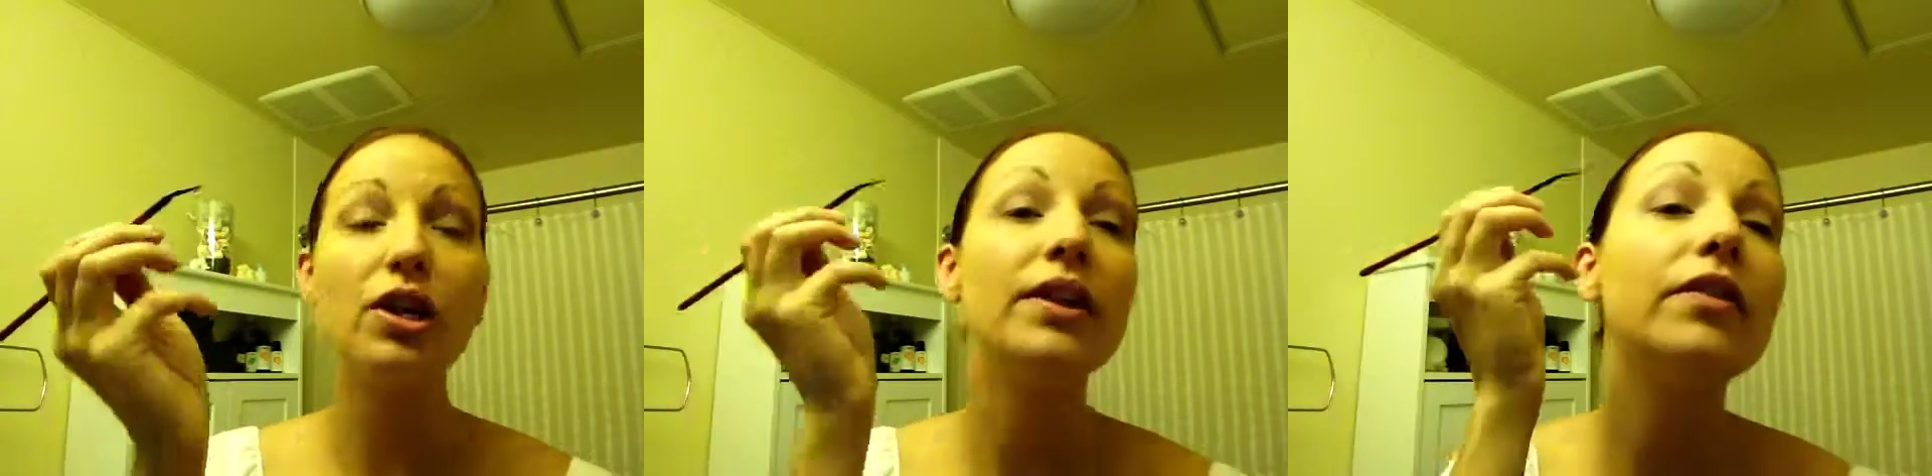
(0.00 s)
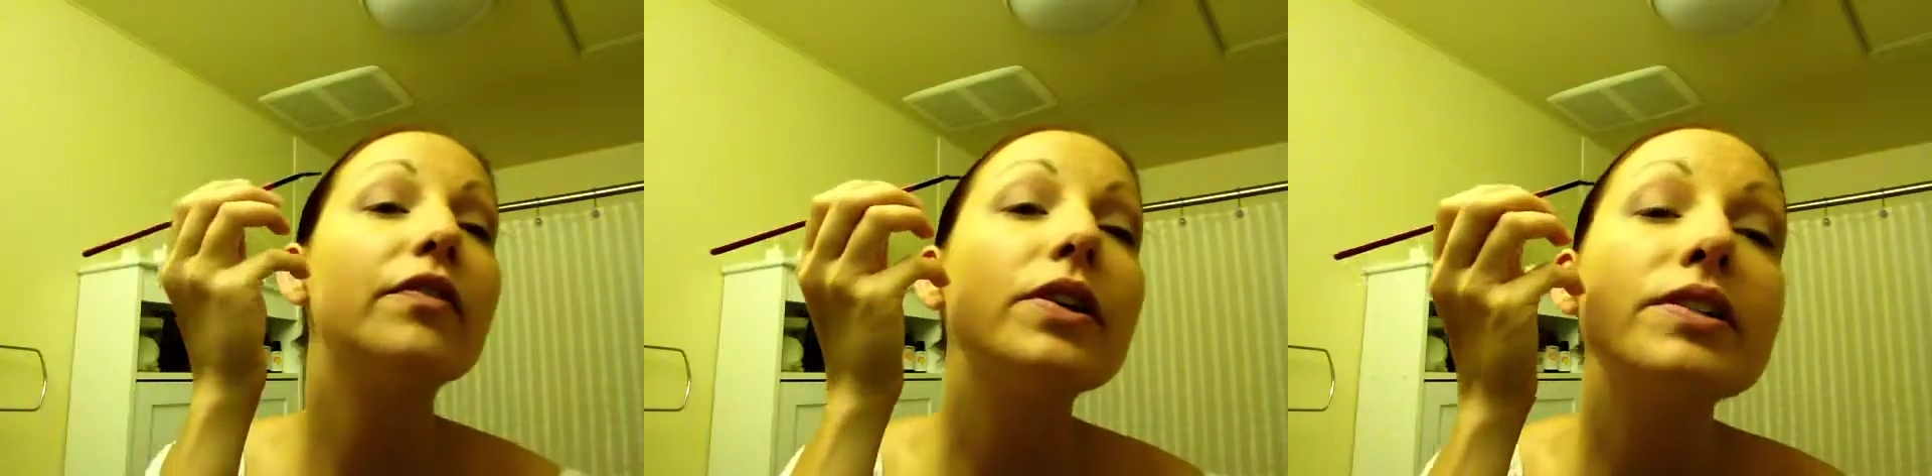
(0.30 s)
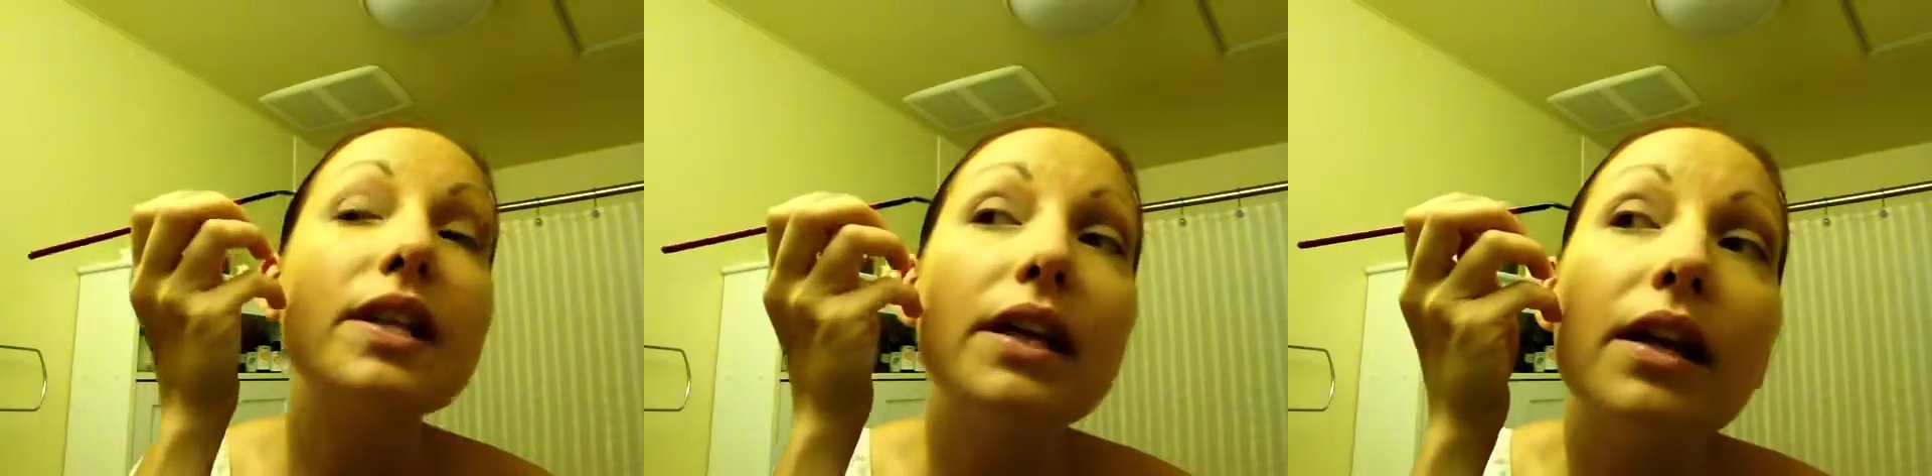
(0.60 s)
and the
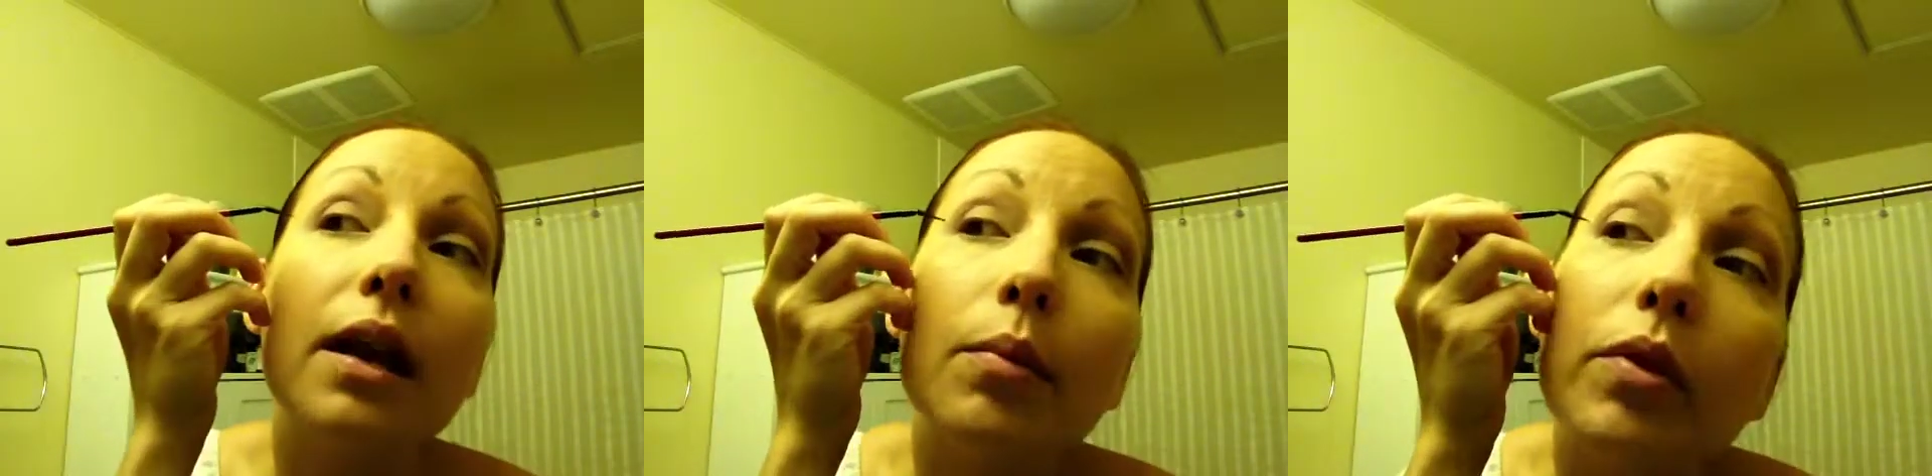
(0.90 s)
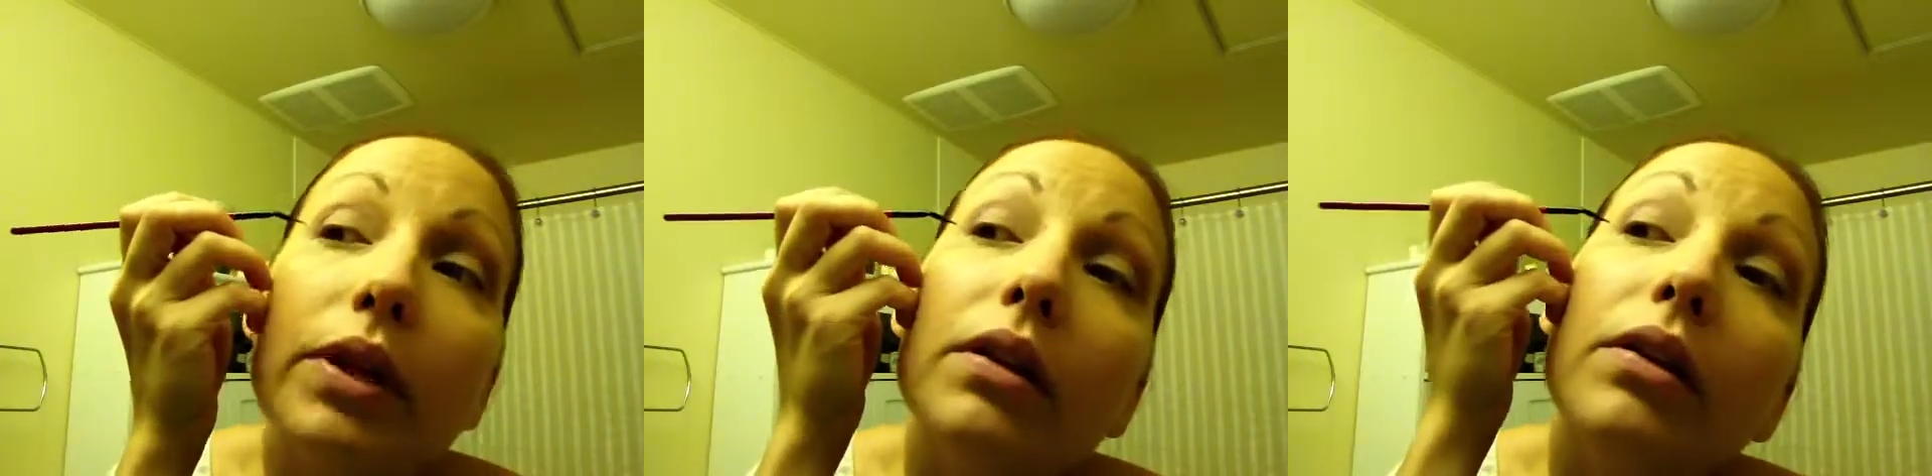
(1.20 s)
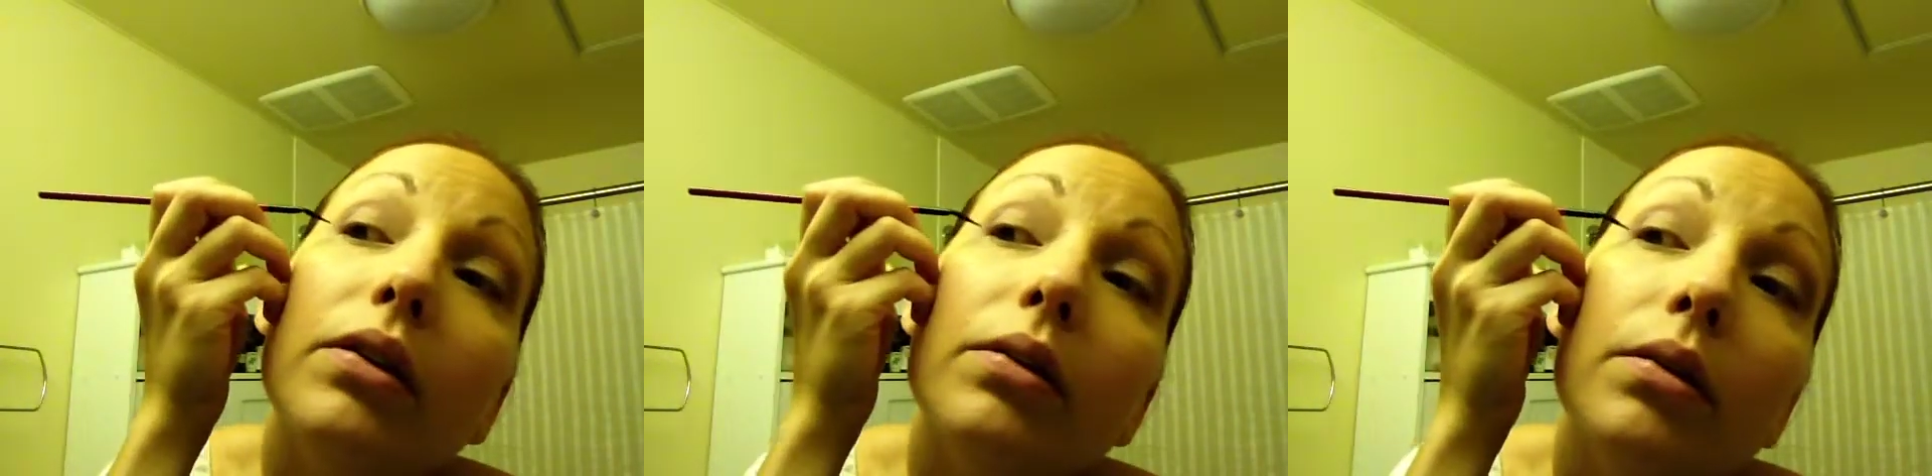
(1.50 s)
first thing that I'm going to
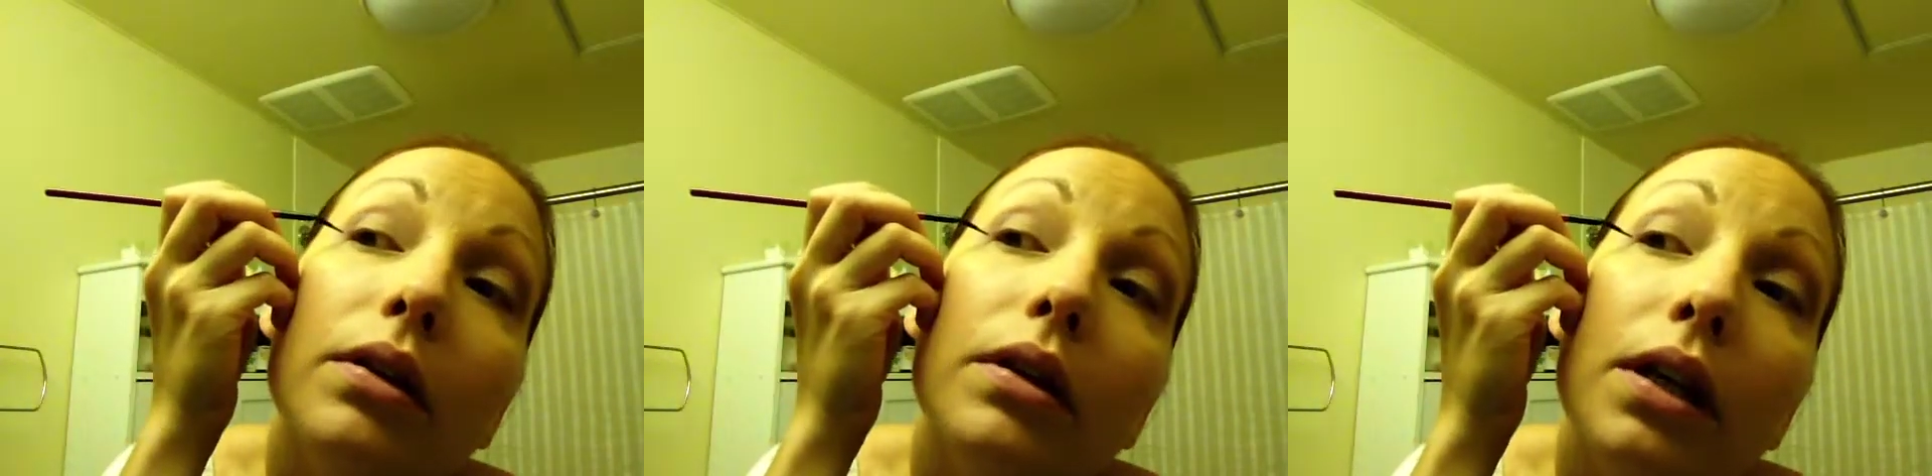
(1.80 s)
do